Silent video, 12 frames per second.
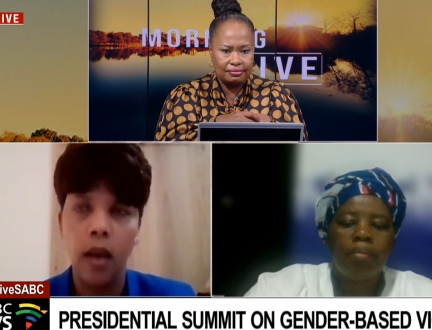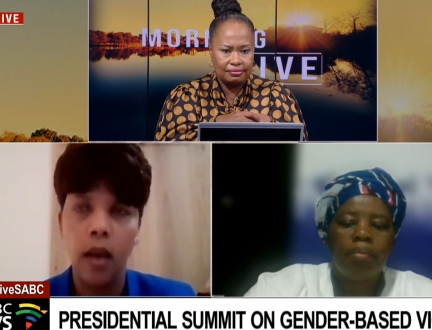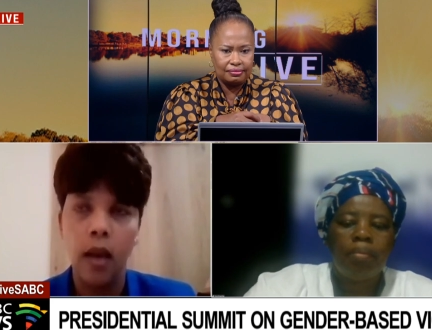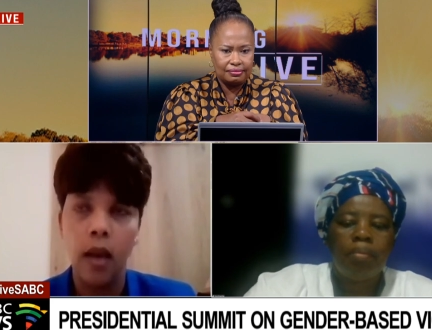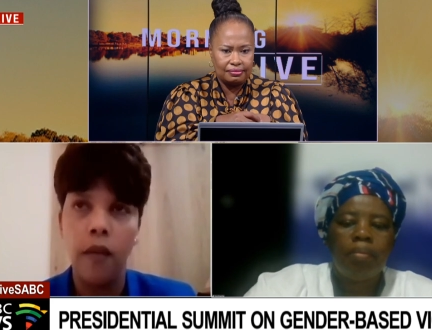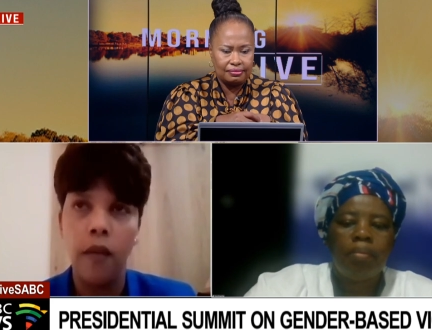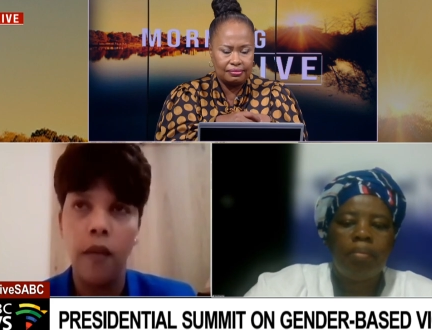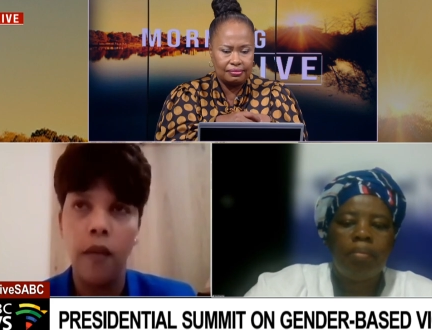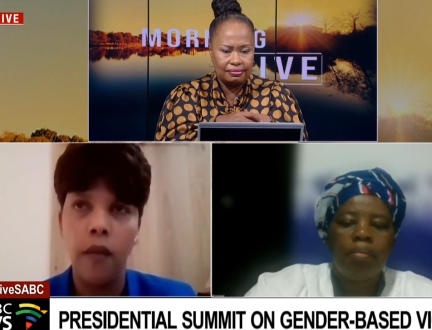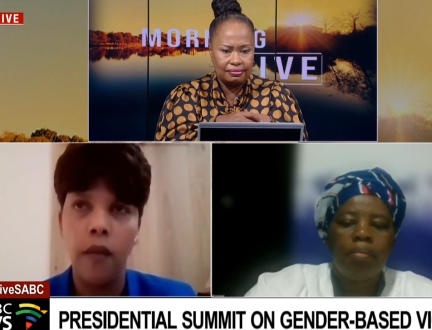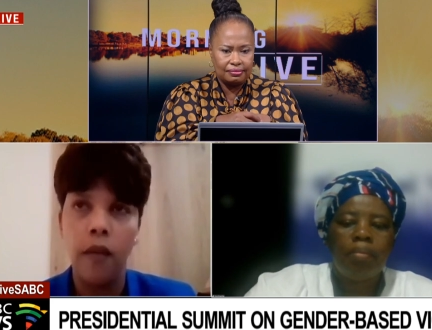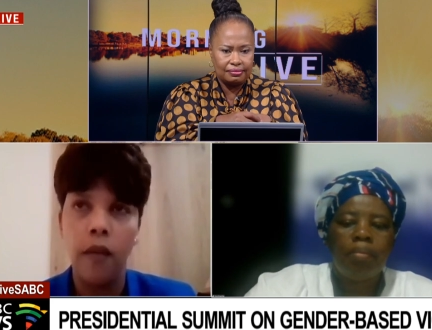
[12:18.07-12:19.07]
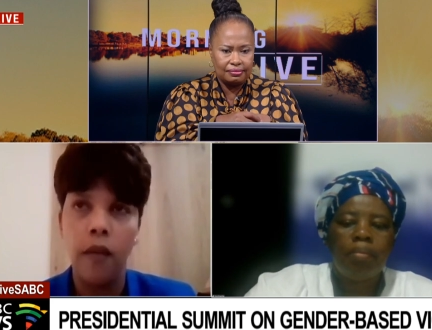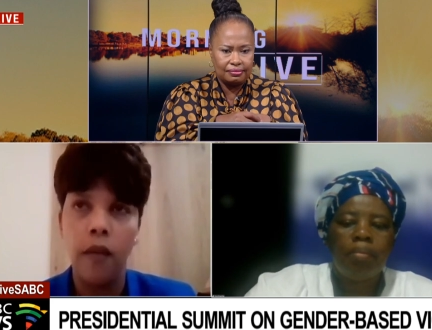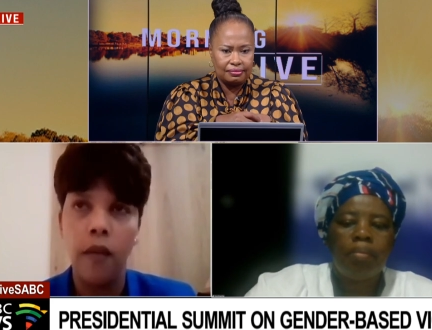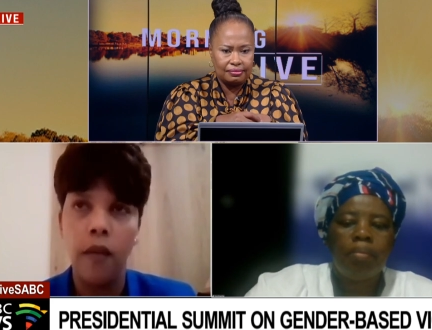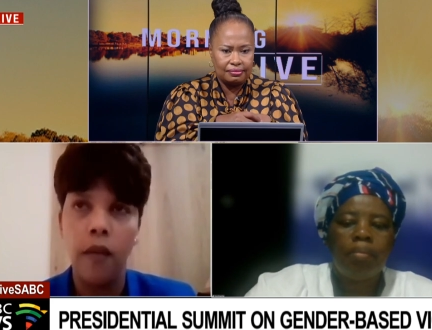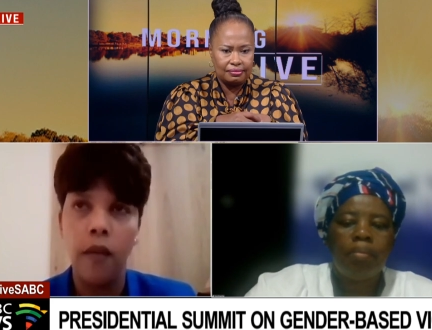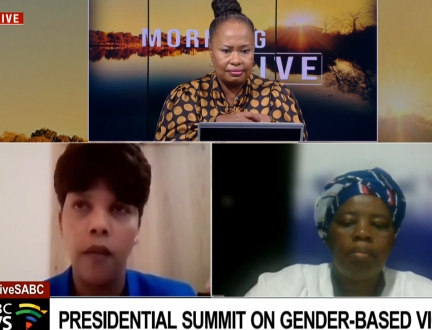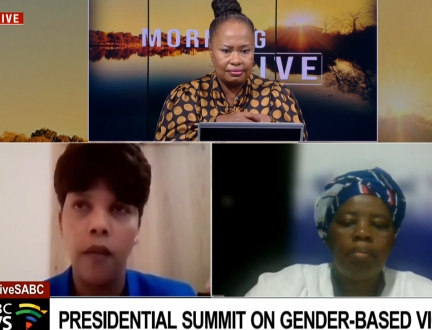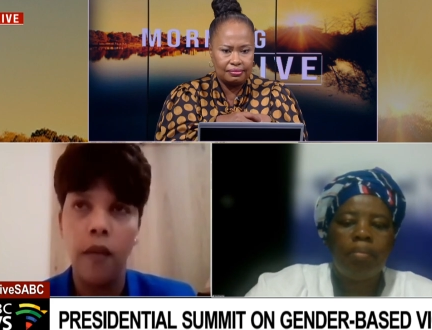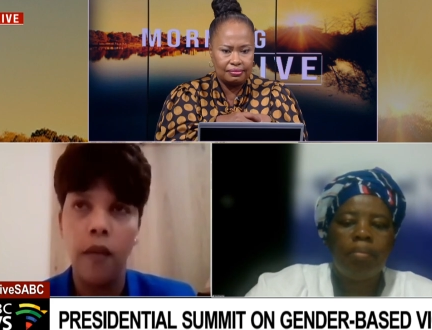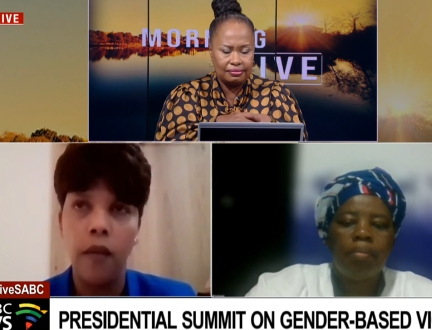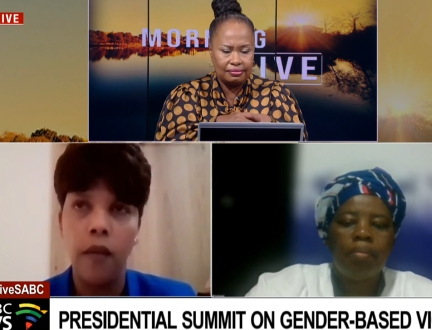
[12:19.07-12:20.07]

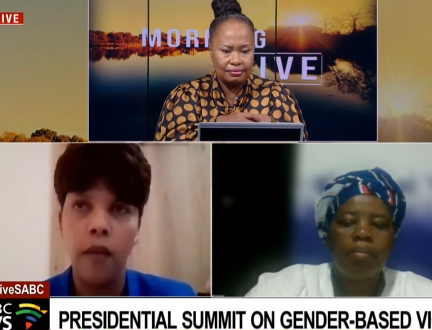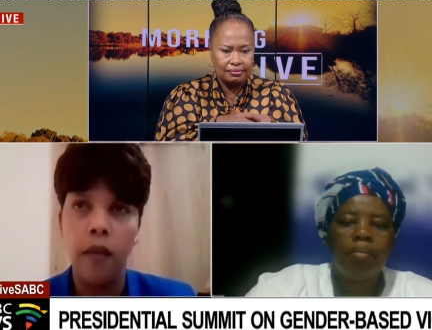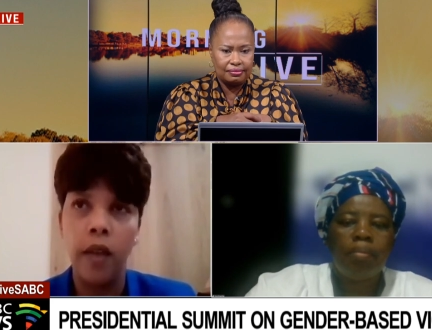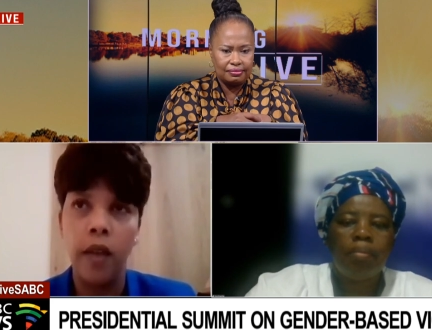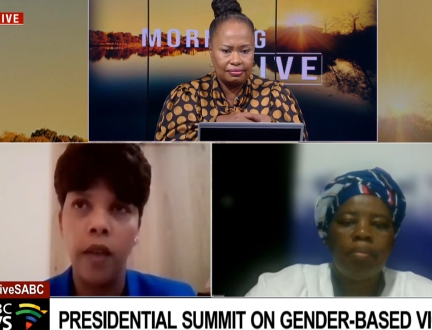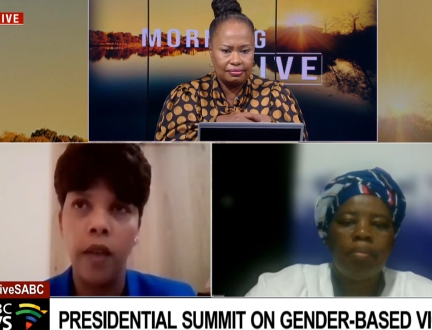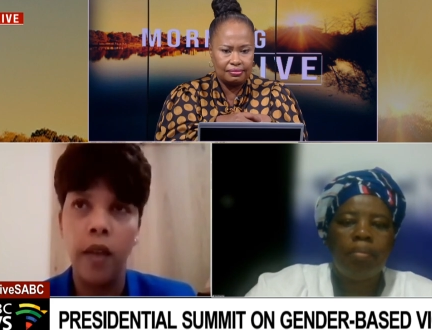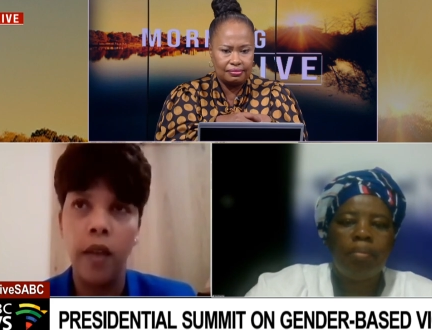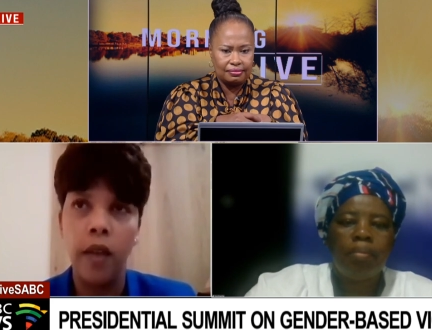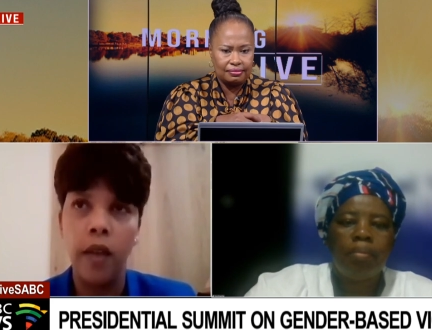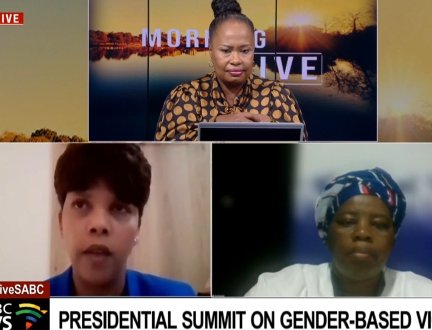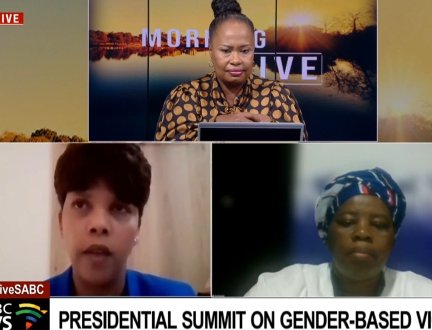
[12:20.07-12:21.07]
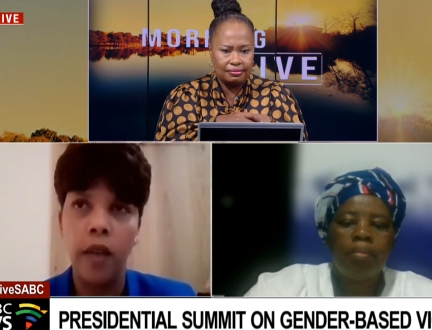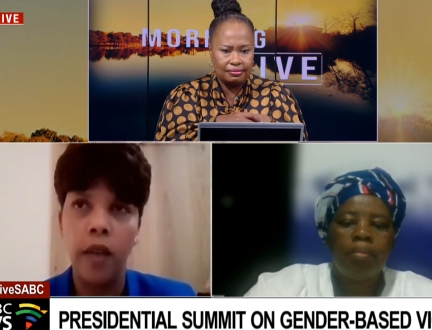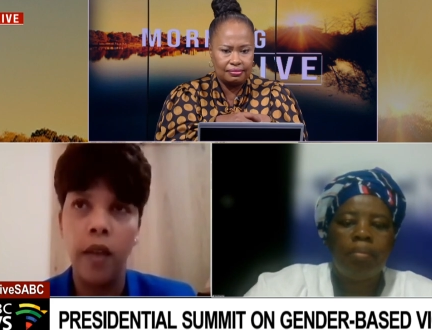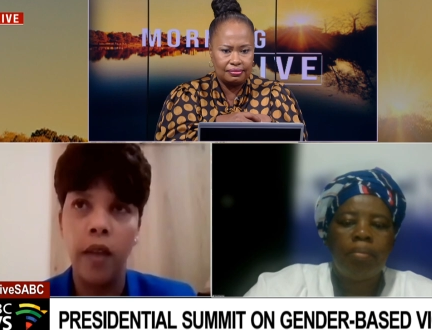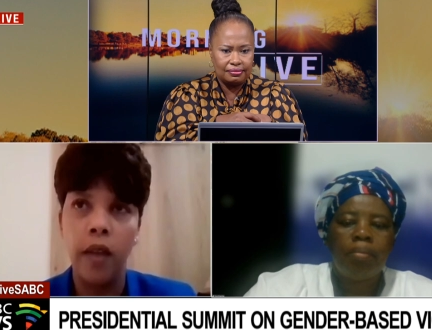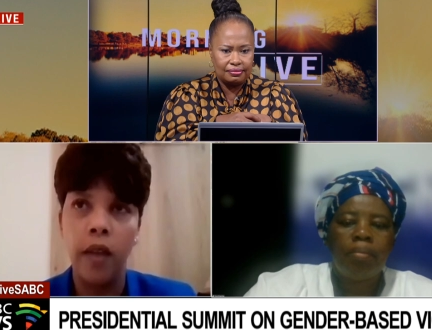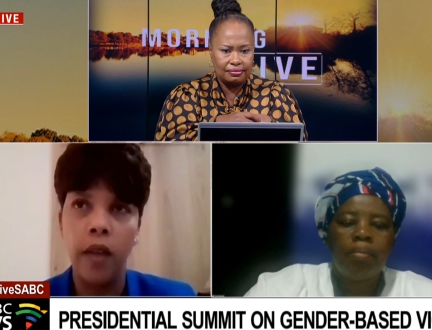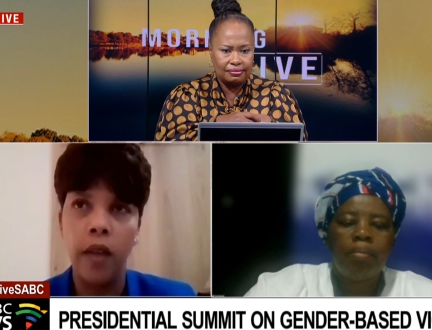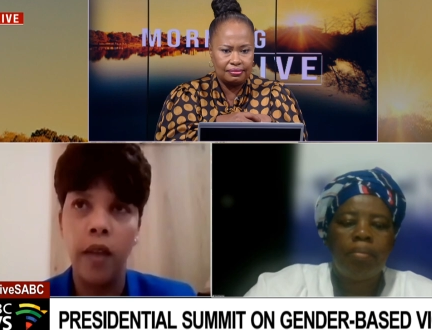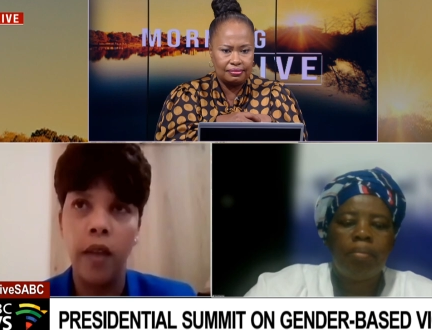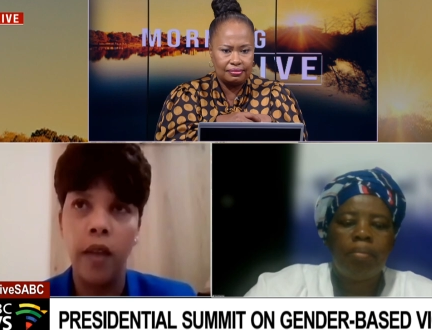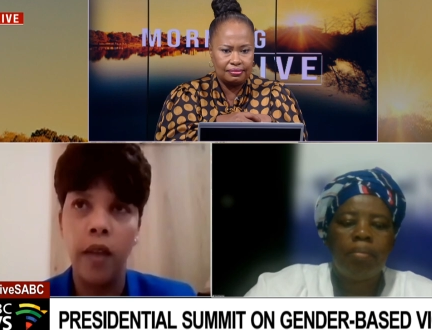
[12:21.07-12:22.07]

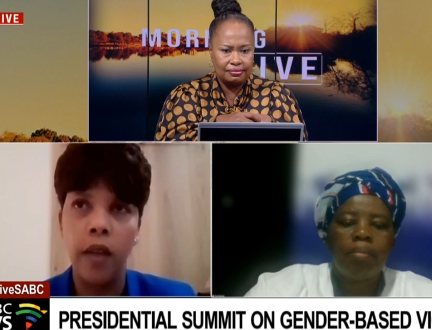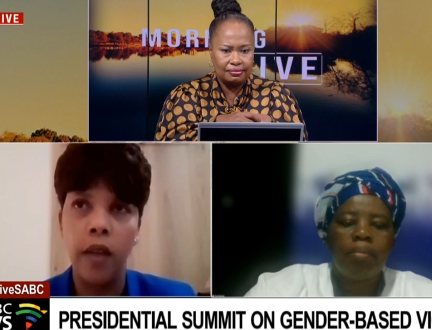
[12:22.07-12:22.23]
Nothing is said.